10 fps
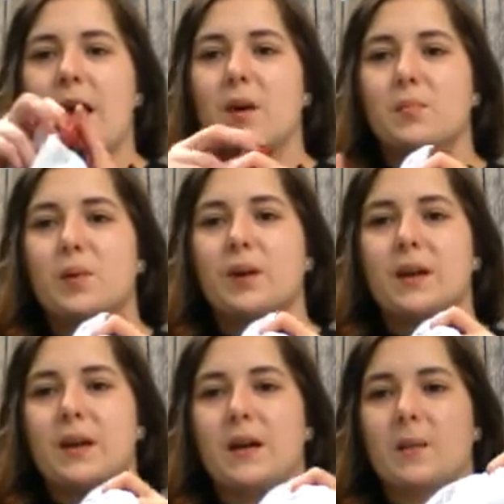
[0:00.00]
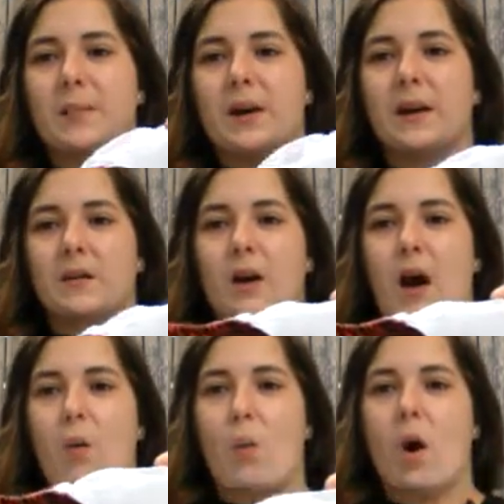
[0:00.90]
and put it in a bucket of
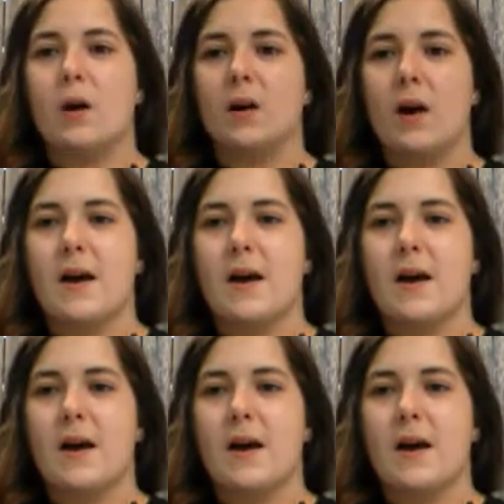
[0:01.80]
hot water.